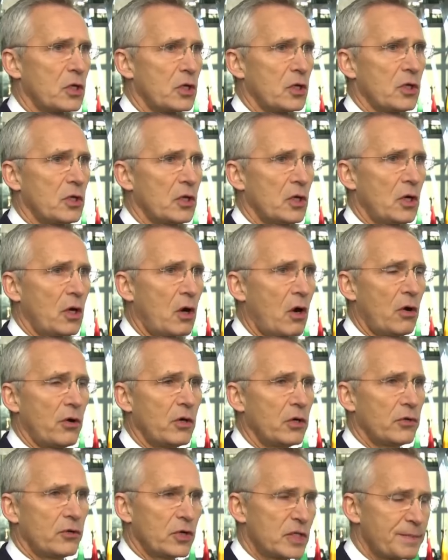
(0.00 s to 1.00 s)
uh,
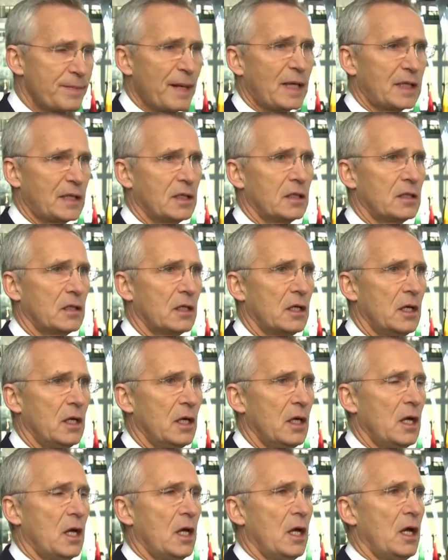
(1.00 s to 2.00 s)
are respected.
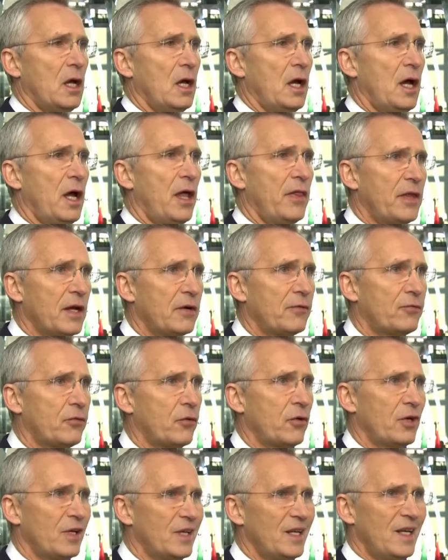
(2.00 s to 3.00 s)
Uh, and
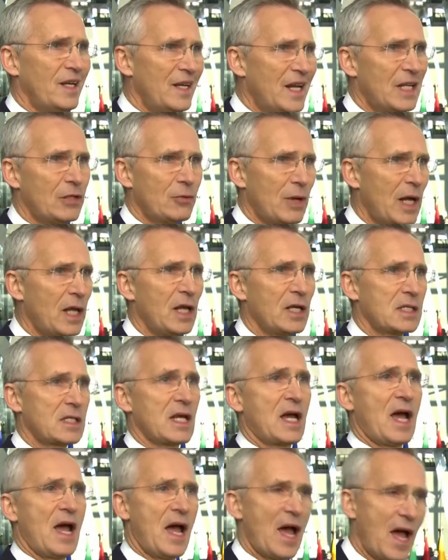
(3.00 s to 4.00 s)
therefore, NATO allies
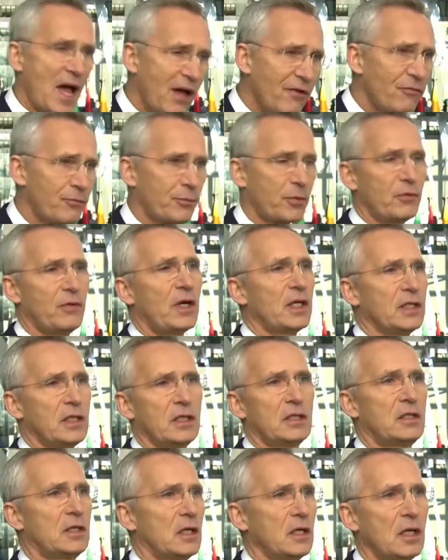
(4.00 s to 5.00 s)
have
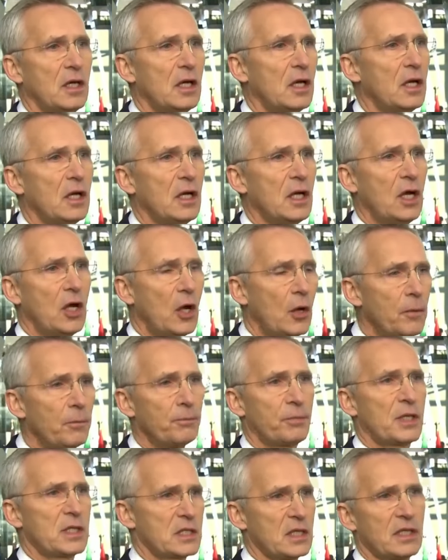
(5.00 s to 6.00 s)
provided uh,
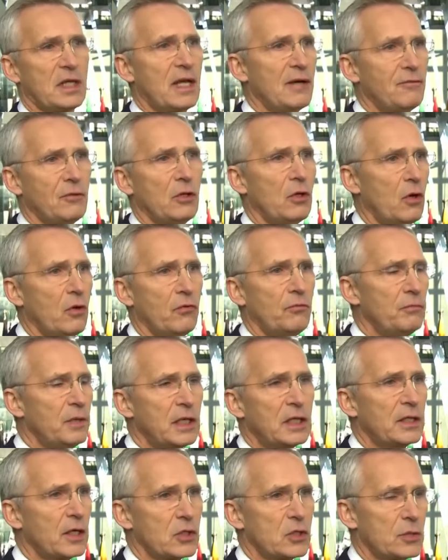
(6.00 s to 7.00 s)
unprecedented level of
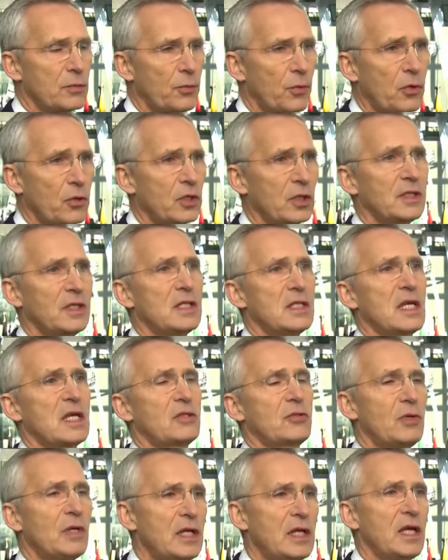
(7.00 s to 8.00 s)
military support. This
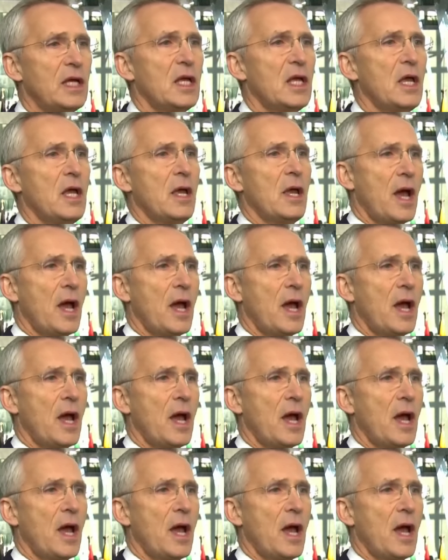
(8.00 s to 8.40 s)
has really